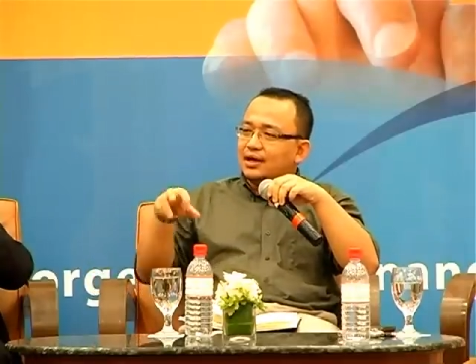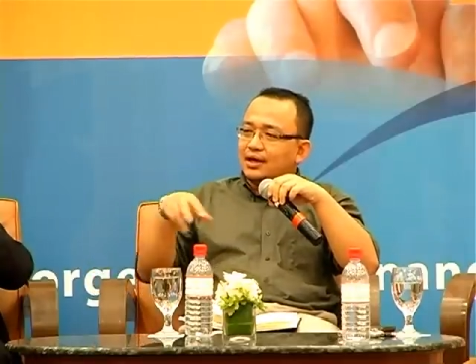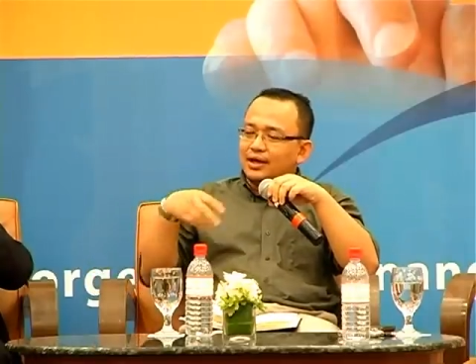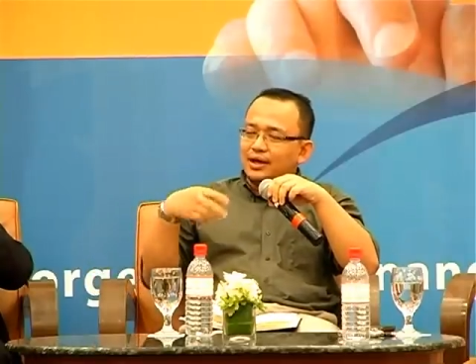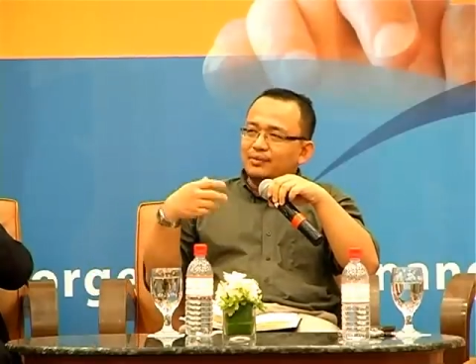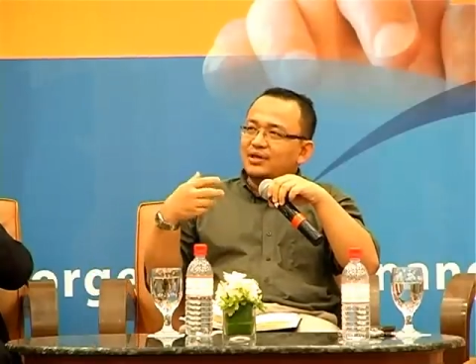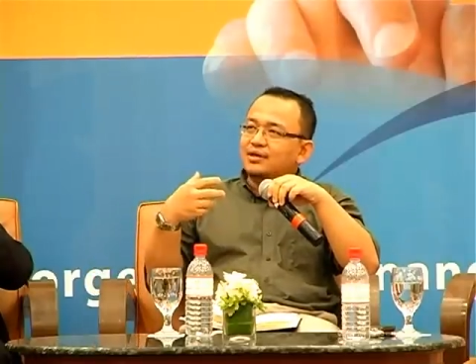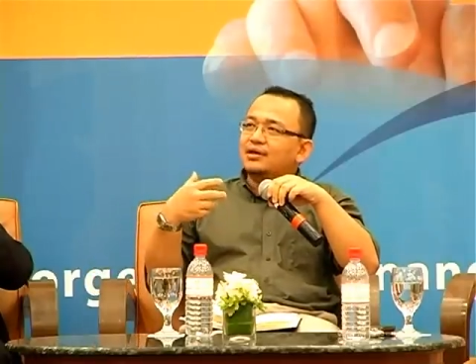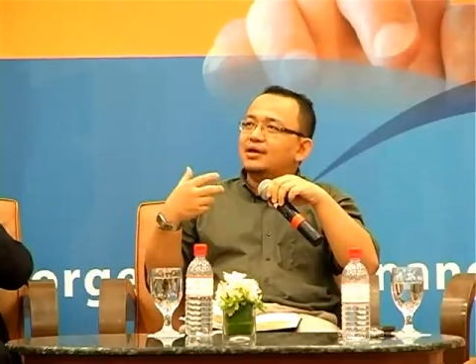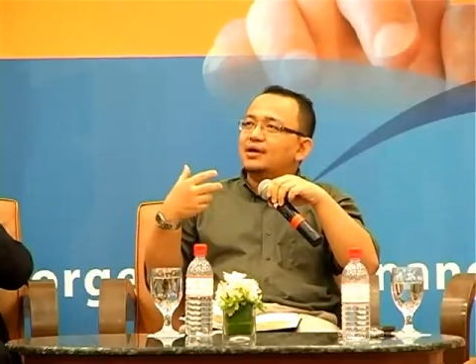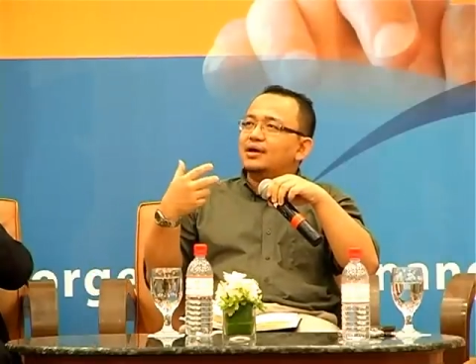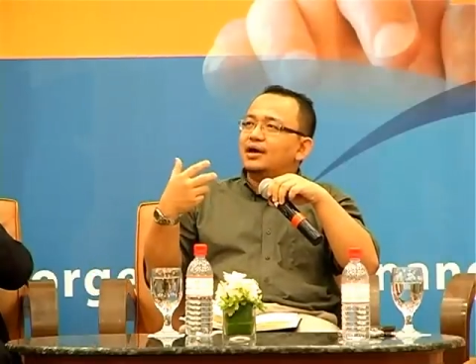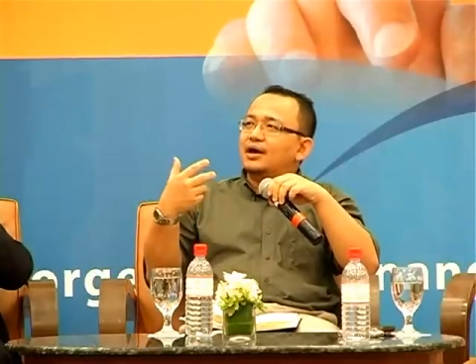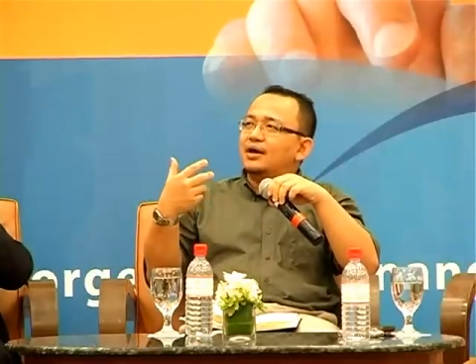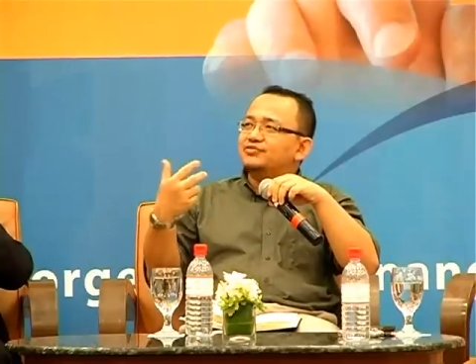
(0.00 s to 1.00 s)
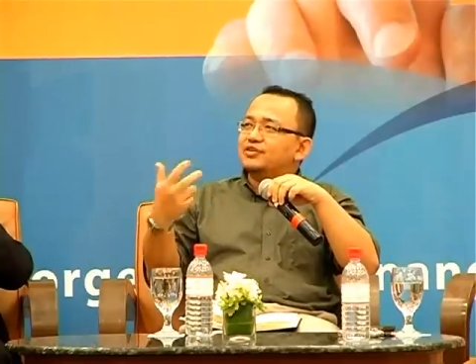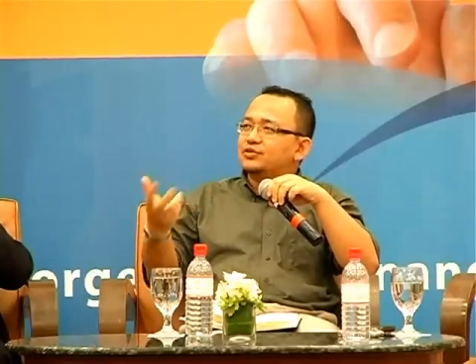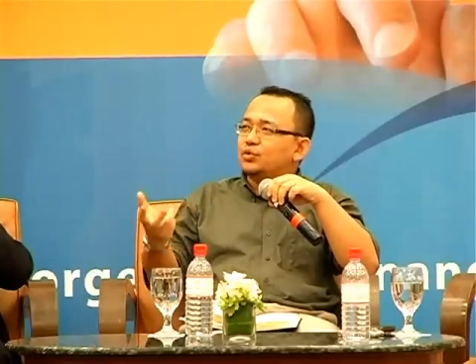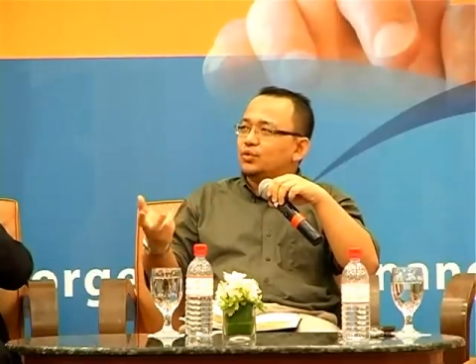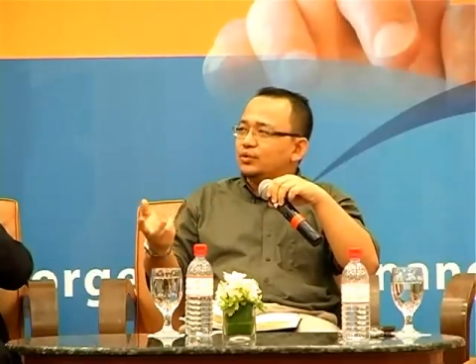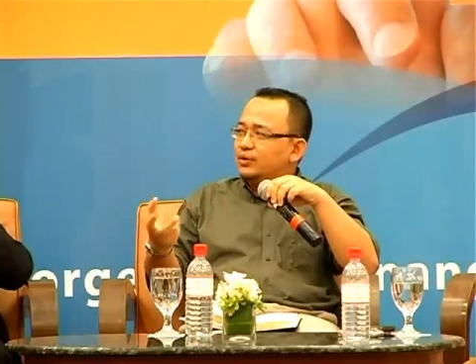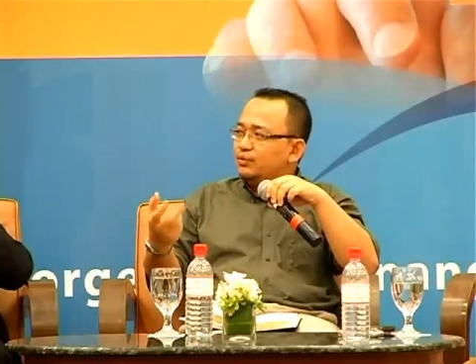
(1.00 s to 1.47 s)
I mean,
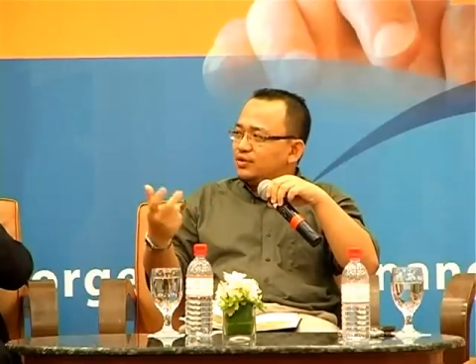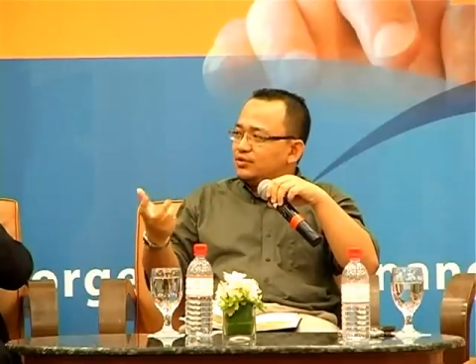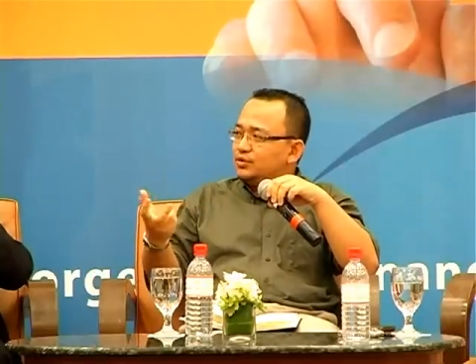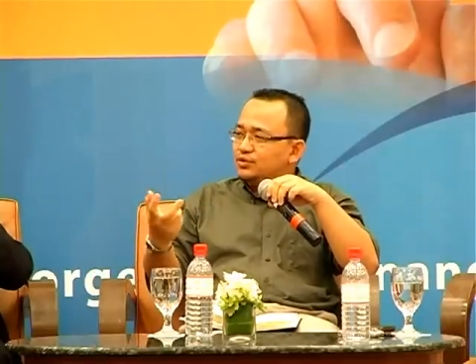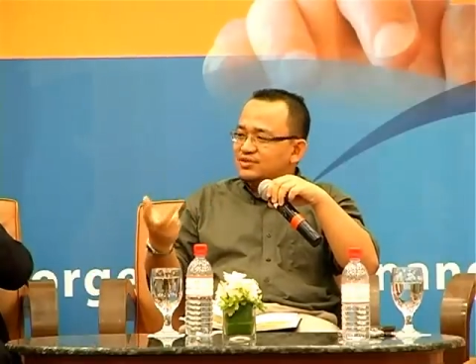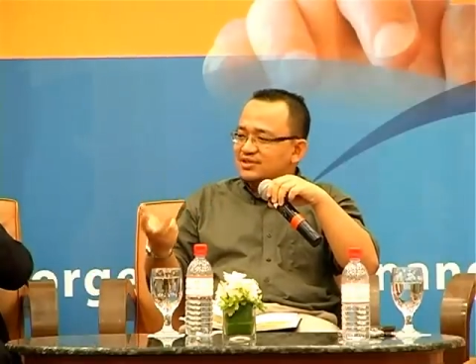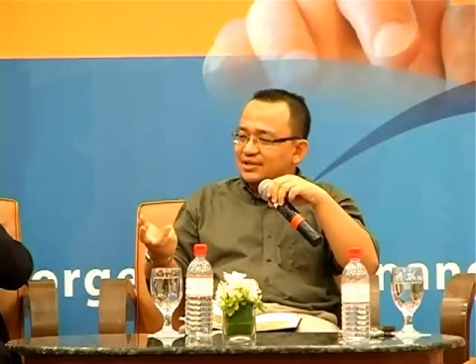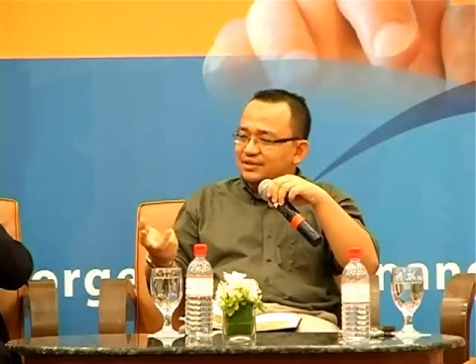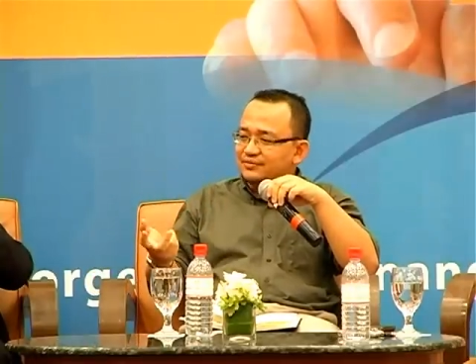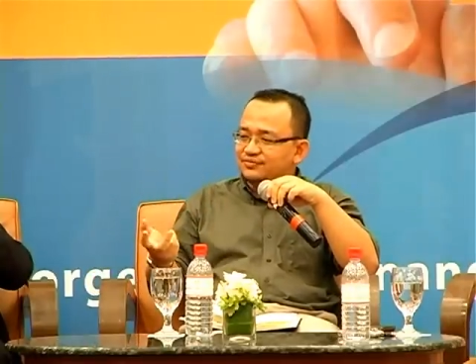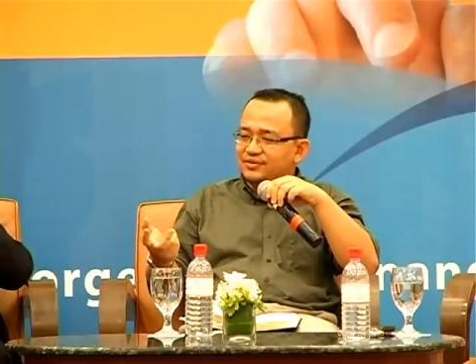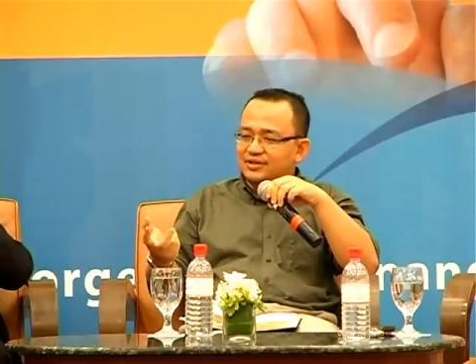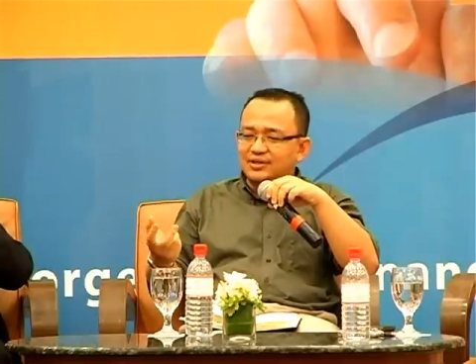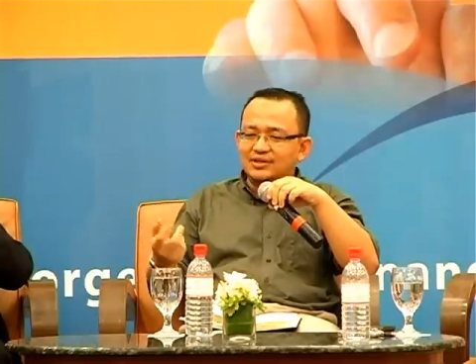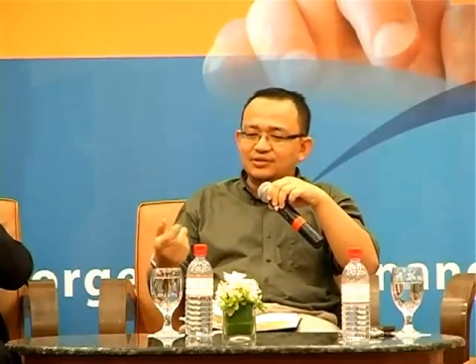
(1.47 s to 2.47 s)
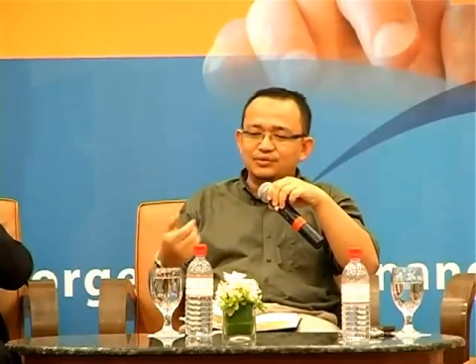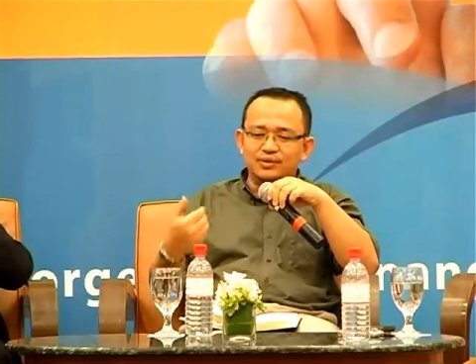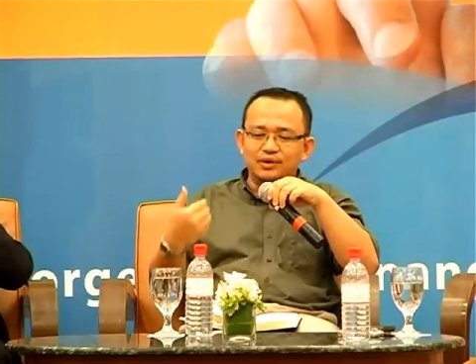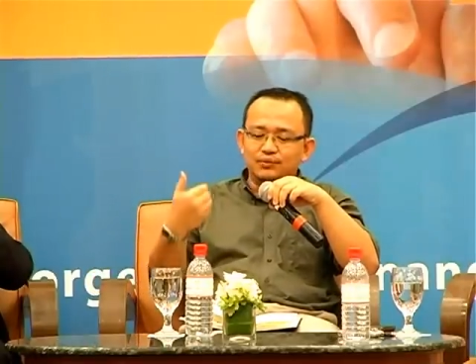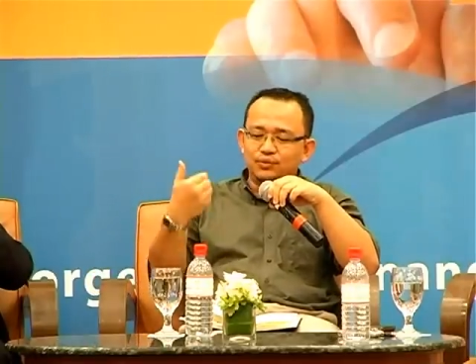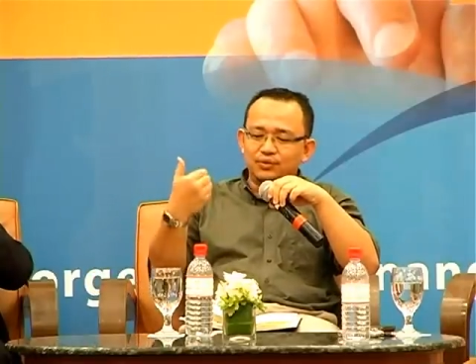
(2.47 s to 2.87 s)
after talking with those Salafis,